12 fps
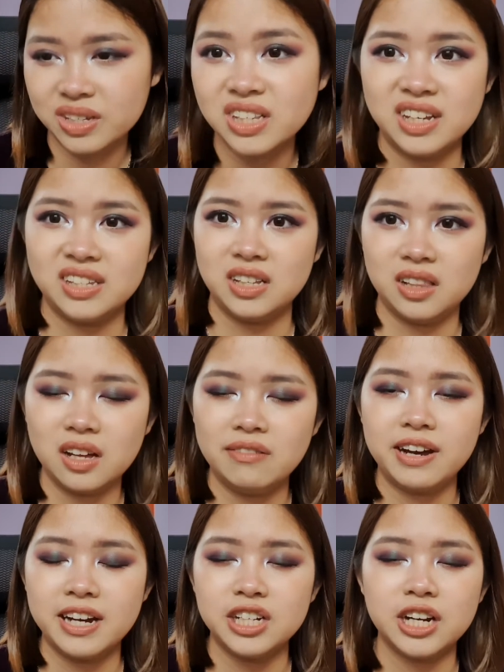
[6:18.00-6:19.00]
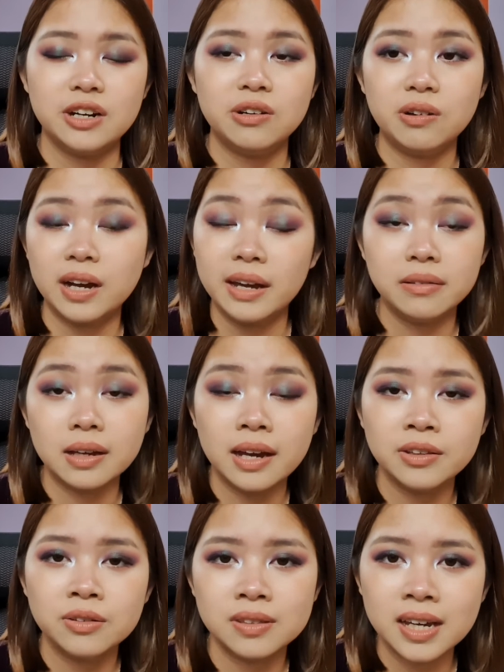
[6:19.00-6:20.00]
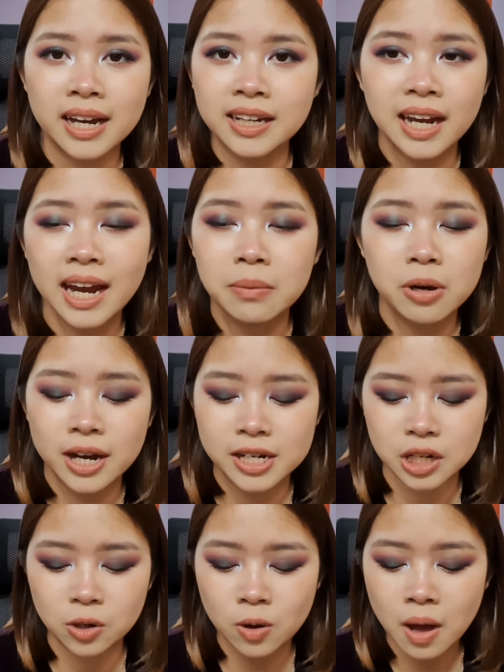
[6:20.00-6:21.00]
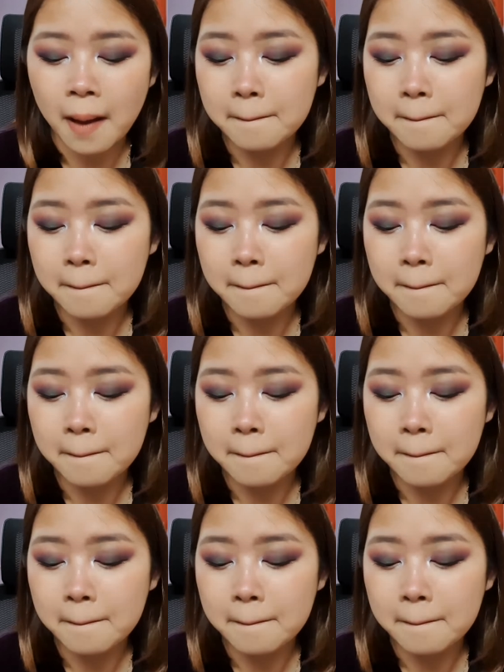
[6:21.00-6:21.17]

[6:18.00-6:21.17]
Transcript: That's a lot of eyeshadow. I don't think I need any more eyeshadow.